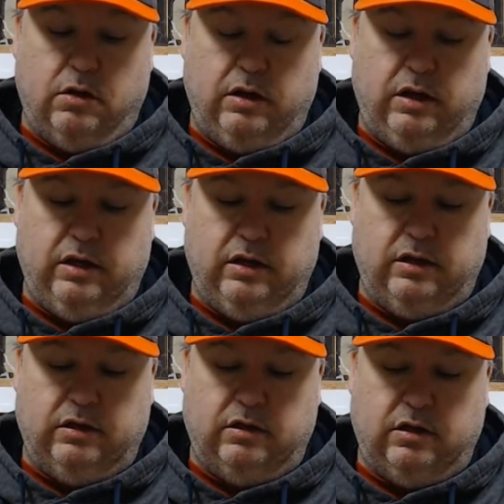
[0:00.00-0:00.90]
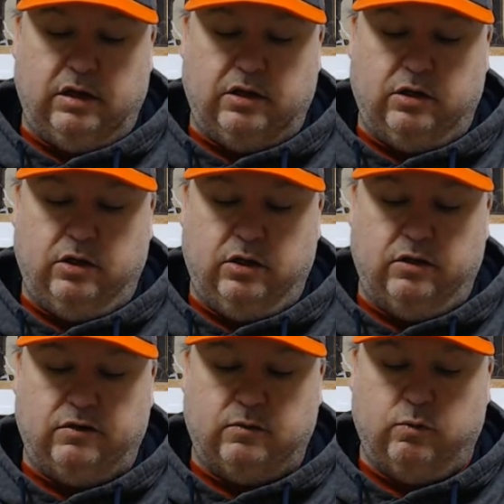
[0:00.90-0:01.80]
And I could have
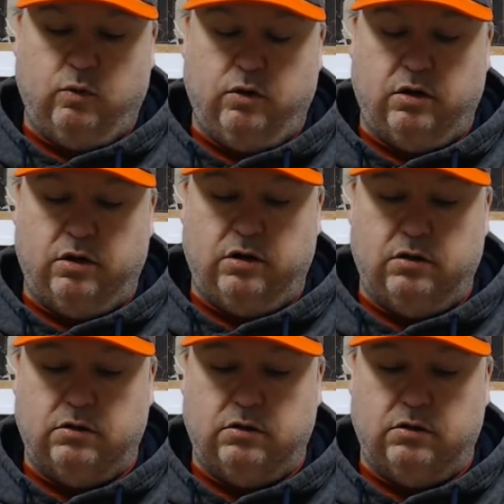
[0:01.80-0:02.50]
swore